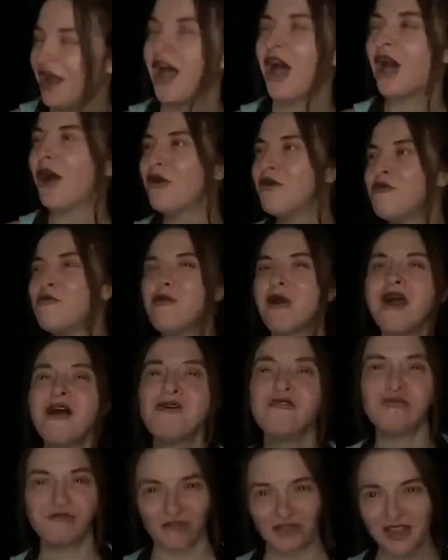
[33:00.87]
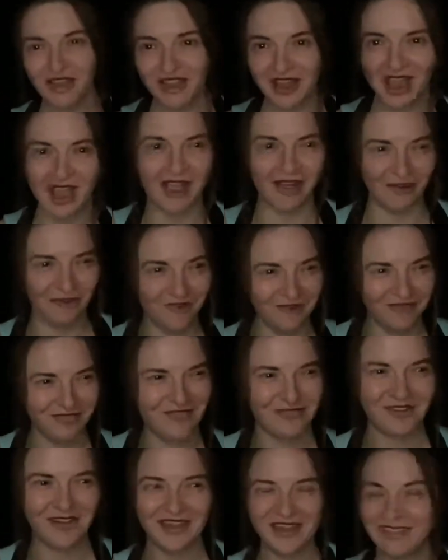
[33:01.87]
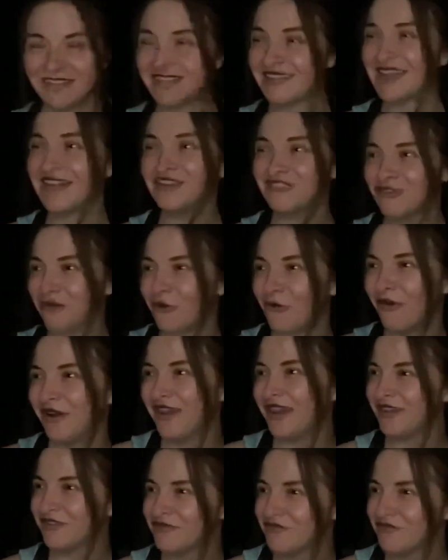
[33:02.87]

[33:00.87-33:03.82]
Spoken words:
Oh well, fucking hell. Fucking centaur in the